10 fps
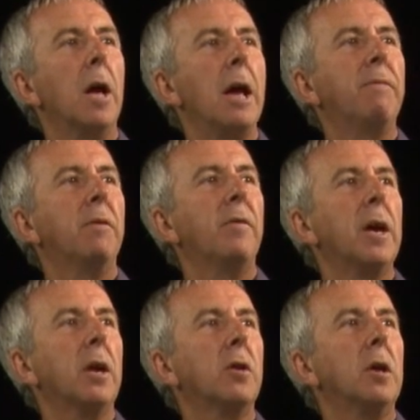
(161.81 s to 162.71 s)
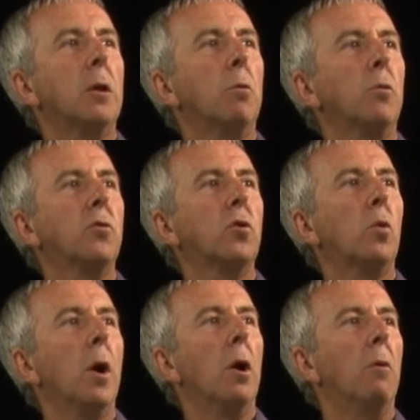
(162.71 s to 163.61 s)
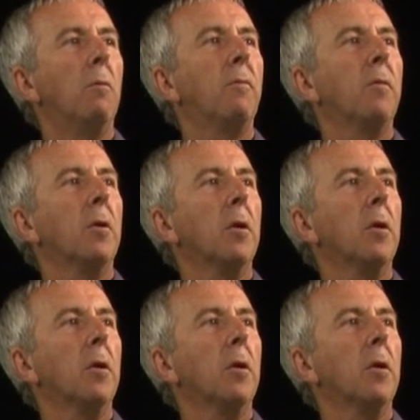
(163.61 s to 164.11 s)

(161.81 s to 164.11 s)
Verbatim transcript: f of x equals 12